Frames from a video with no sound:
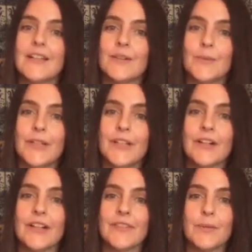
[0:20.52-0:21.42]
We
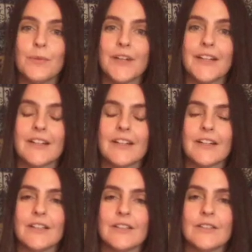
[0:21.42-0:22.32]
are at the brink
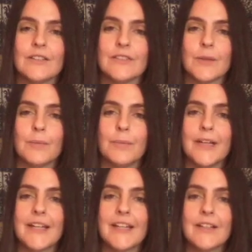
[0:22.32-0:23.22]
of a
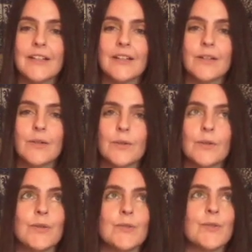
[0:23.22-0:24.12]
big
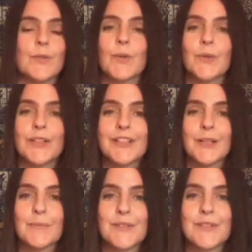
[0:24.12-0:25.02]
old solar
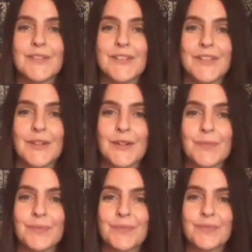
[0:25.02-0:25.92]
eclipse,
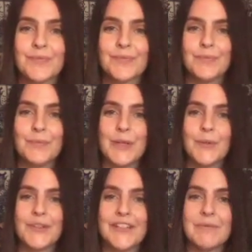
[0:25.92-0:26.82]
the big
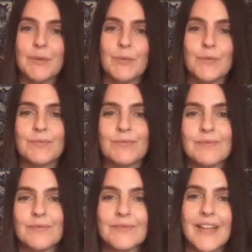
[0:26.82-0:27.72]
one they've been
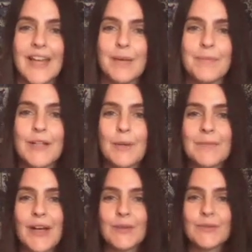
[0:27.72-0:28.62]
amping up
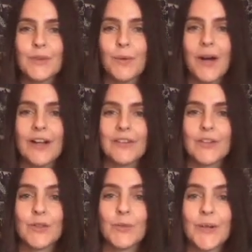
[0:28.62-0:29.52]
now for a while, the
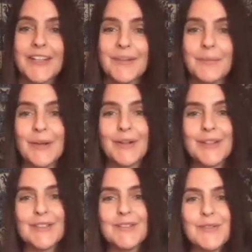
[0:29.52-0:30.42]
Great
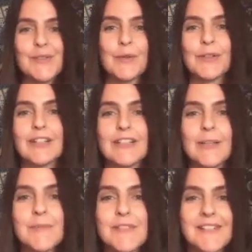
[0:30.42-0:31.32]
American Solar
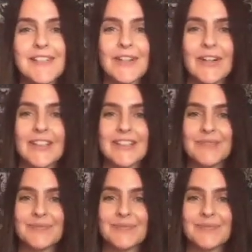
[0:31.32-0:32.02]
Eclipse as they call it.